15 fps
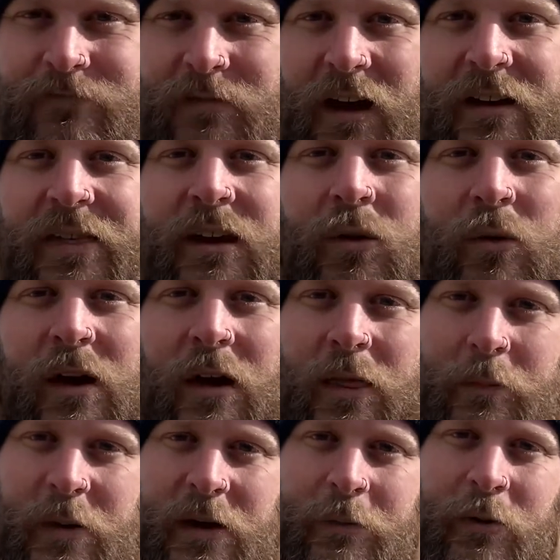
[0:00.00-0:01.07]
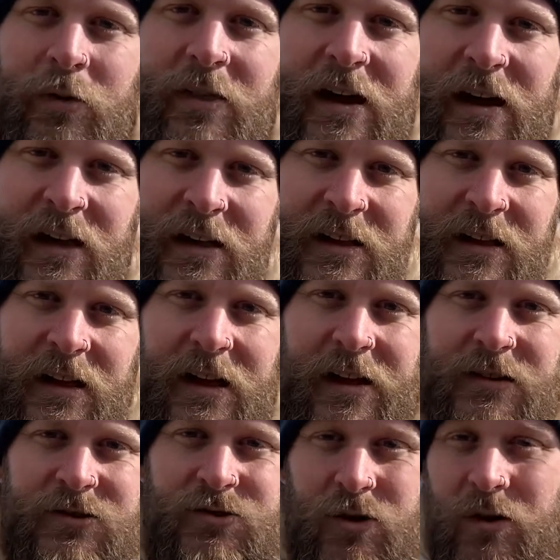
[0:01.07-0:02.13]
I think we are the people that
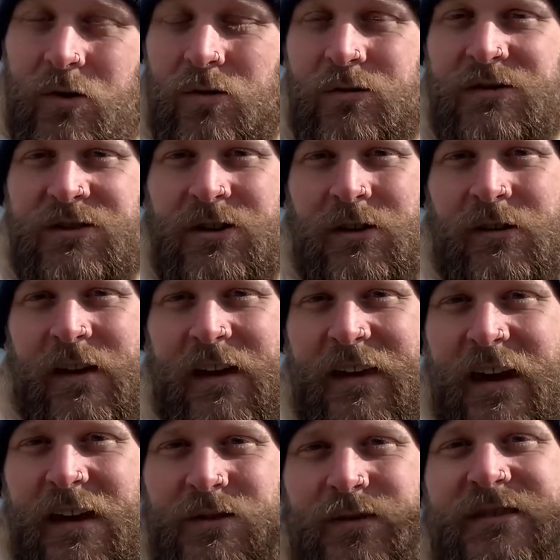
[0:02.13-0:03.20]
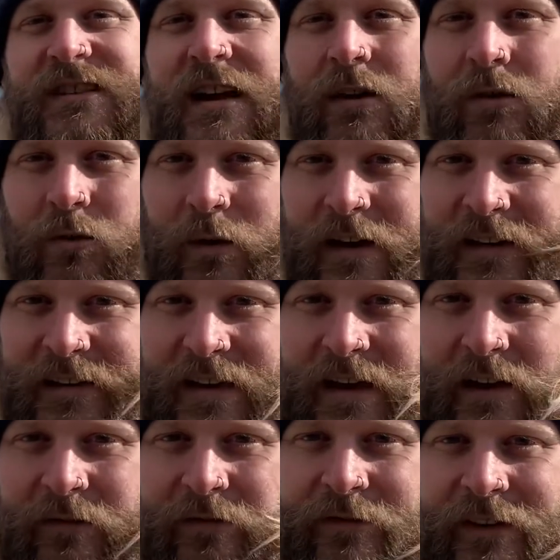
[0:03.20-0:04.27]
struggle to engage with doubt. Where does
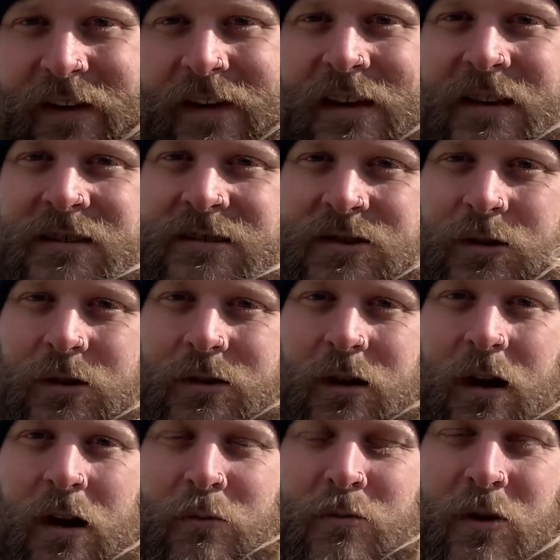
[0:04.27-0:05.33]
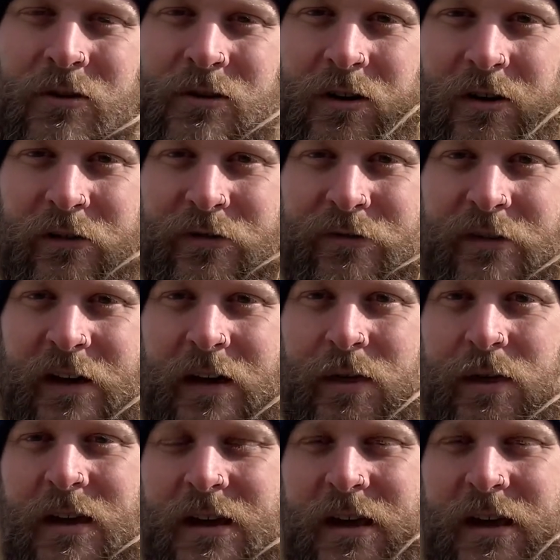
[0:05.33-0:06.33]
that fit into our model of faith?